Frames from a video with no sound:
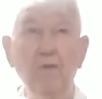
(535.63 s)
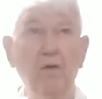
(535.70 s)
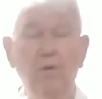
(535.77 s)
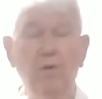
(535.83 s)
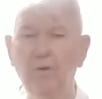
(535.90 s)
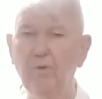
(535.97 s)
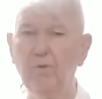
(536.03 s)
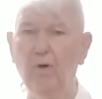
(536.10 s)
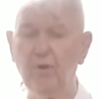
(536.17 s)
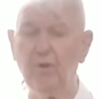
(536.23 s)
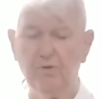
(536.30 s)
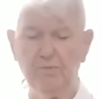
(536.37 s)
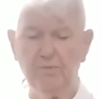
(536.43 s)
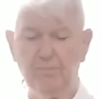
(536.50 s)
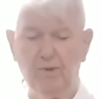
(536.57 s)
or all
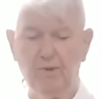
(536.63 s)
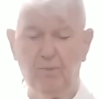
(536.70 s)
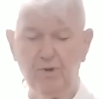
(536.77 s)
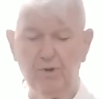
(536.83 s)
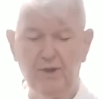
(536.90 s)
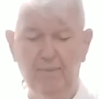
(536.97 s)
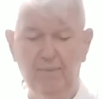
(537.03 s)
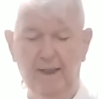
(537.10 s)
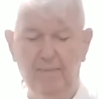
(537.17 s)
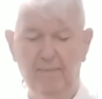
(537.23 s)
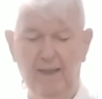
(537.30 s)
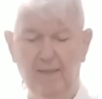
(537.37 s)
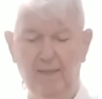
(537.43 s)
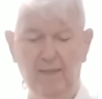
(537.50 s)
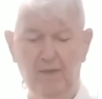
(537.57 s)
those commercially made,
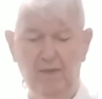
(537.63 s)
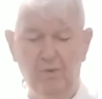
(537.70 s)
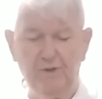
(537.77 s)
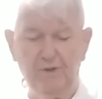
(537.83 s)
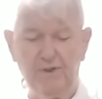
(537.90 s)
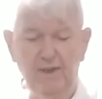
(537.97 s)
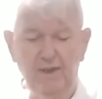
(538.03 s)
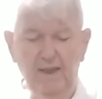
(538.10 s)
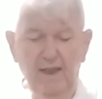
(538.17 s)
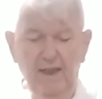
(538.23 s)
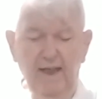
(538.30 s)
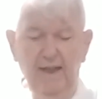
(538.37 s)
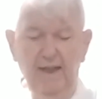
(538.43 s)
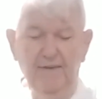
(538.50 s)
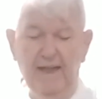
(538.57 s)
man-made ones.
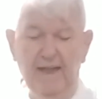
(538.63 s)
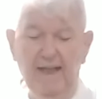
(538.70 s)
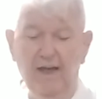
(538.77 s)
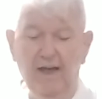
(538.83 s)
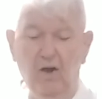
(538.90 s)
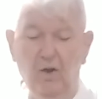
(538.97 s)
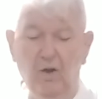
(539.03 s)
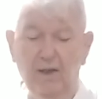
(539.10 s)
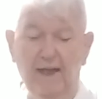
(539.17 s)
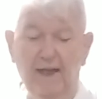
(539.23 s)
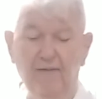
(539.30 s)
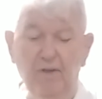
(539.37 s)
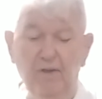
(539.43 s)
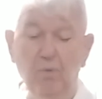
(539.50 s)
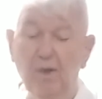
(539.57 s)

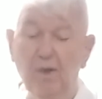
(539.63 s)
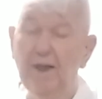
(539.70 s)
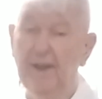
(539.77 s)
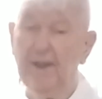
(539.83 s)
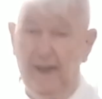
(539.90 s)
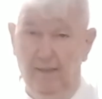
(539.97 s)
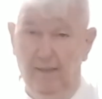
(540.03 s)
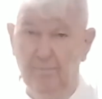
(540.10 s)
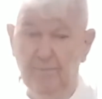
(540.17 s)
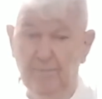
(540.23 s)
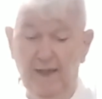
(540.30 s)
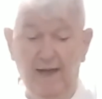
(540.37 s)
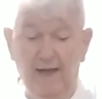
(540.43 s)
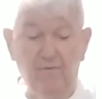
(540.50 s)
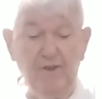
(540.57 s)
Every one of them,
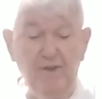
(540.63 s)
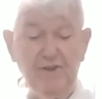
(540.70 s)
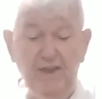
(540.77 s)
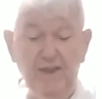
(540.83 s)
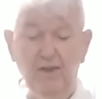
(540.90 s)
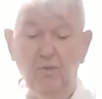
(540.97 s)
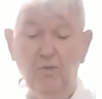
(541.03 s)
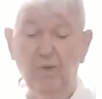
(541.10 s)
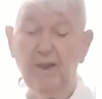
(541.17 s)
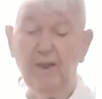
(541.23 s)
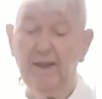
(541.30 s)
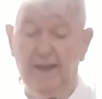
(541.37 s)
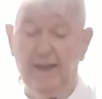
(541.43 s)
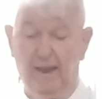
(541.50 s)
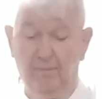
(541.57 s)
every single one
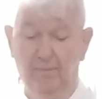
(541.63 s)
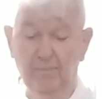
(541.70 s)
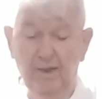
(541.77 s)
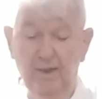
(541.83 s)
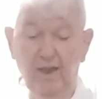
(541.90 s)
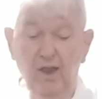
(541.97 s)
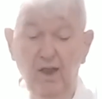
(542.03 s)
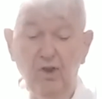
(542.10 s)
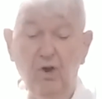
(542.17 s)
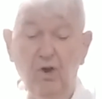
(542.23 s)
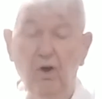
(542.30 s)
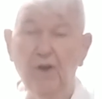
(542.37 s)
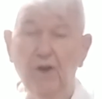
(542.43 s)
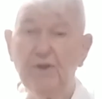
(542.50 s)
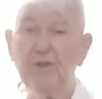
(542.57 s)
of them
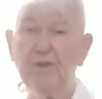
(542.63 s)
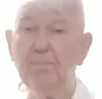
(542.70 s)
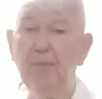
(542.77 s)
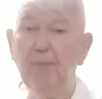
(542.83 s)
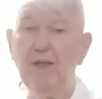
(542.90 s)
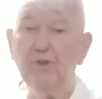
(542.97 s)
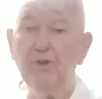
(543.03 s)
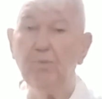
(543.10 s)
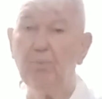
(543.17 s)
causes major